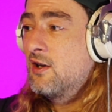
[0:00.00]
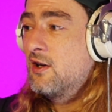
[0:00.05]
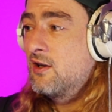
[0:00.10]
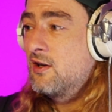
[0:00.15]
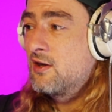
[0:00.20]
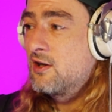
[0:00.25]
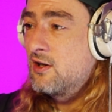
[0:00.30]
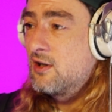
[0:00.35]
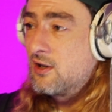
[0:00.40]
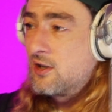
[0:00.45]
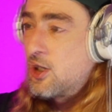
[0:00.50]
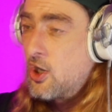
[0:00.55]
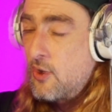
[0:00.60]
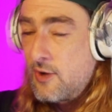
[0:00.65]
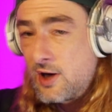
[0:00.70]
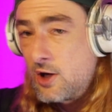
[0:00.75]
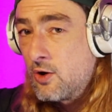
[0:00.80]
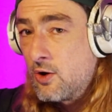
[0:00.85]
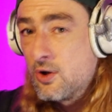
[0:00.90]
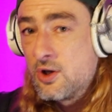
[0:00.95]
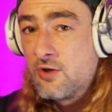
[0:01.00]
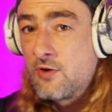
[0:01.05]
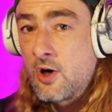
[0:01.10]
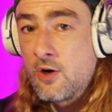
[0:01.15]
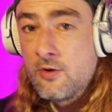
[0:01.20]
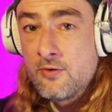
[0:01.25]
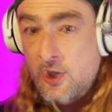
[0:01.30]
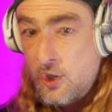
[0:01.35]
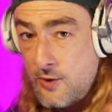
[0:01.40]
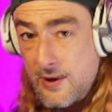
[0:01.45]
the going it on your own,
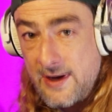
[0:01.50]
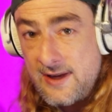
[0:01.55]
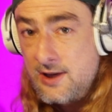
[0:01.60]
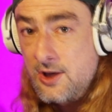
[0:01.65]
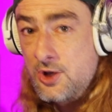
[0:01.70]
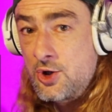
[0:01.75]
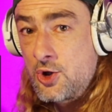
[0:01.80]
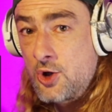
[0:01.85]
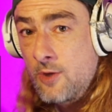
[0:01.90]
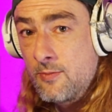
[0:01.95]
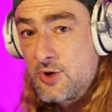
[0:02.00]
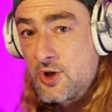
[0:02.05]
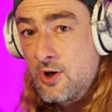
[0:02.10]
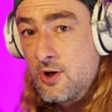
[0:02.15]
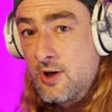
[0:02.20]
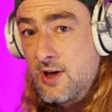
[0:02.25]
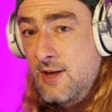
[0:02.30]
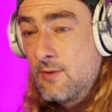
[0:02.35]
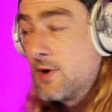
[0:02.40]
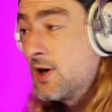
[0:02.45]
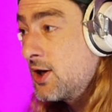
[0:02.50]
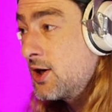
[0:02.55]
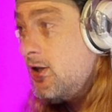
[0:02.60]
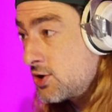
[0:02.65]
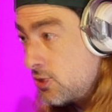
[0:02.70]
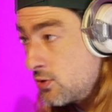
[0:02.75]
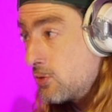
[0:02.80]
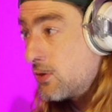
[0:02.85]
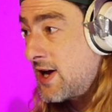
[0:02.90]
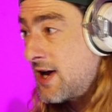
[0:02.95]
the quitting your job journey. We're going to
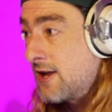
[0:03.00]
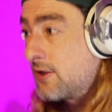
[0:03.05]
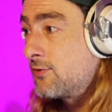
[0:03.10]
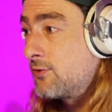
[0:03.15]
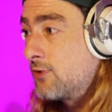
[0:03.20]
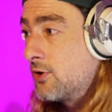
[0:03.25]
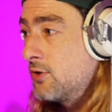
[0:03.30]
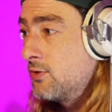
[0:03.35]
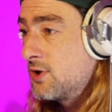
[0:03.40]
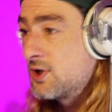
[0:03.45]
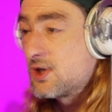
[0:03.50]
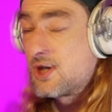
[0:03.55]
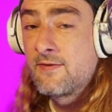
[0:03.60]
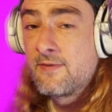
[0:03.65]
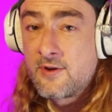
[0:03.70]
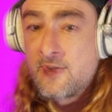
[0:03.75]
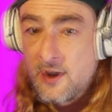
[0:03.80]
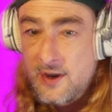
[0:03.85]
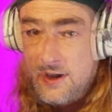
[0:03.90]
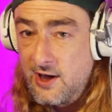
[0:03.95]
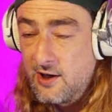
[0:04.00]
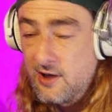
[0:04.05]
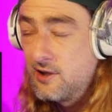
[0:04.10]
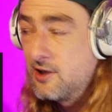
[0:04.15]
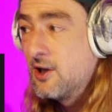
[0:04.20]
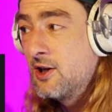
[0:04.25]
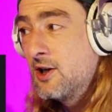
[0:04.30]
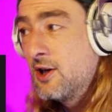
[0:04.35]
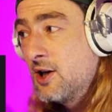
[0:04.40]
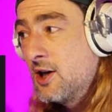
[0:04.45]
talk that through because I've done it.
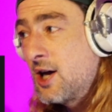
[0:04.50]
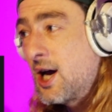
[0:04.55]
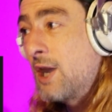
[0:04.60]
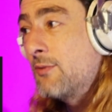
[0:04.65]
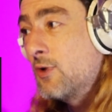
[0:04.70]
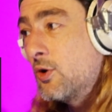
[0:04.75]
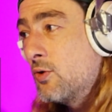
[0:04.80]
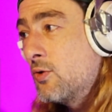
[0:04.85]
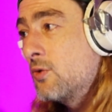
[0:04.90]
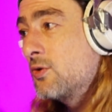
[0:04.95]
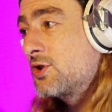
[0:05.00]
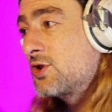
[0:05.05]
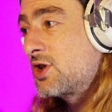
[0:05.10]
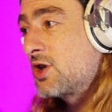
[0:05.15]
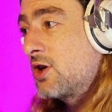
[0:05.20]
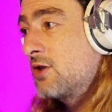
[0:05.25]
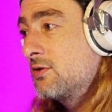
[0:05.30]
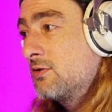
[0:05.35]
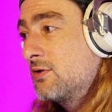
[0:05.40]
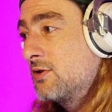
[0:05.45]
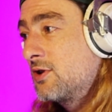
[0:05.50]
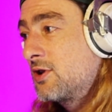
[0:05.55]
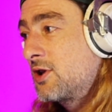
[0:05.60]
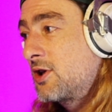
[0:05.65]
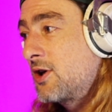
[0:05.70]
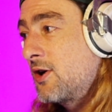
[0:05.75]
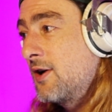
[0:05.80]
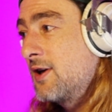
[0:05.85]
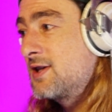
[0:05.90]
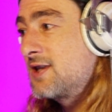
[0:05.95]
And we're also
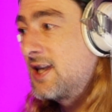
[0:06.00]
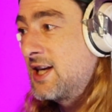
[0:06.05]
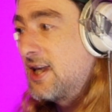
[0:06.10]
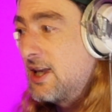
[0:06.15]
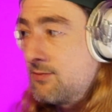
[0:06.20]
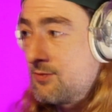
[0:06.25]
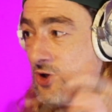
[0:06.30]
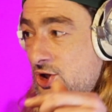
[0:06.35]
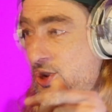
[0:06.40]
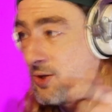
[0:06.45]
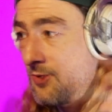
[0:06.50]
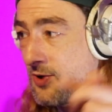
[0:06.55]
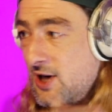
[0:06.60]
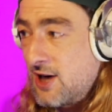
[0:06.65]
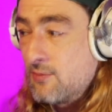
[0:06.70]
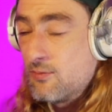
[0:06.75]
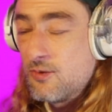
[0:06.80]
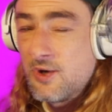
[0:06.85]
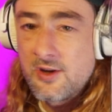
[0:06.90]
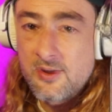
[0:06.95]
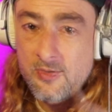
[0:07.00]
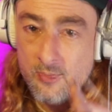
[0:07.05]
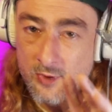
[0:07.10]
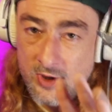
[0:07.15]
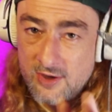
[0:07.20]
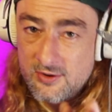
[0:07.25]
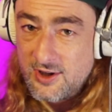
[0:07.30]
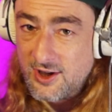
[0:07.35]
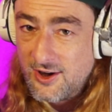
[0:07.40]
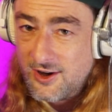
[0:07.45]
going to keep chipping in with, well,
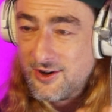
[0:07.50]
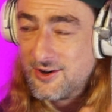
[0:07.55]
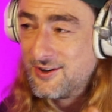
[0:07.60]
you know,